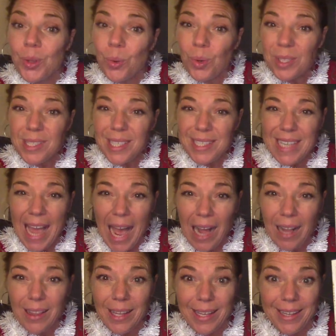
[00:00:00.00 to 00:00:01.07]
What's a
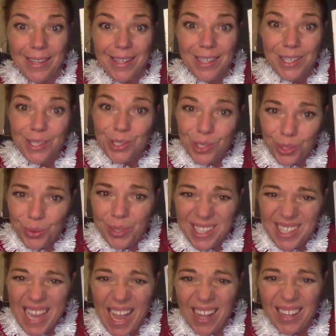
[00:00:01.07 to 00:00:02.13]
talon? Do you know what
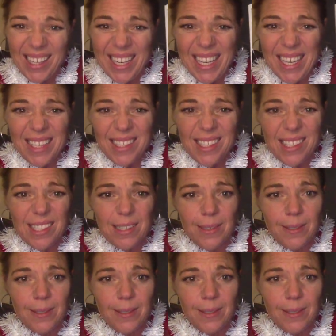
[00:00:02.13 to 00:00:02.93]
a talon is?